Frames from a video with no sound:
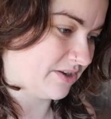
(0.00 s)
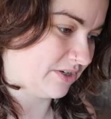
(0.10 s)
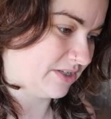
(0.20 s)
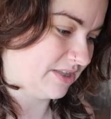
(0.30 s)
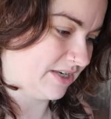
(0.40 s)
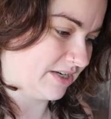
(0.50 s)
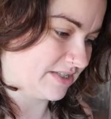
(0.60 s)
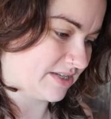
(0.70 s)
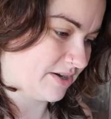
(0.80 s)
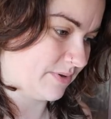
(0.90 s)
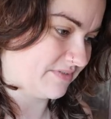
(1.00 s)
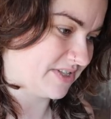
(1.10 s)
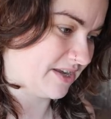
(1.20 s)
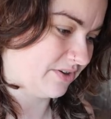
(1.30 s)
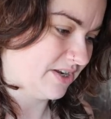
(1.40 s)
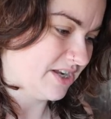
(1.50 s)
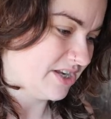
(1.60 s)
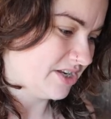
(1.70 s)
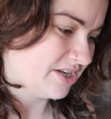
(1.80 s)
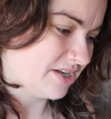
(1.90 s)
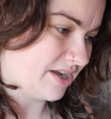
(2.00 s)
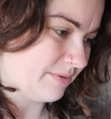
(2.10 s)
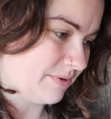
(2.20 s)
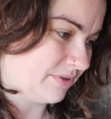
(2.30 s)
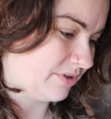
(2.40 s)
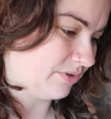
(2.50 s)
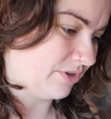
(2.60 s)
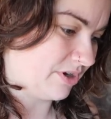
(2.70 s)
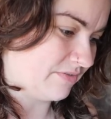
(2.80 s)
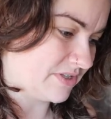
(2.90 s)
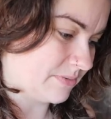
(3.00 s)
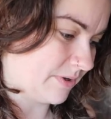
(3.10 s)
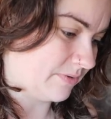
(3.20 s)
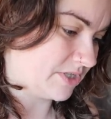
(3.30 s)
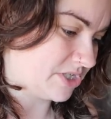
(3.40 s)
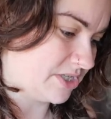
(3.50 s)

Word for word: and cleaning his airwaves out. I'm a little nervous about what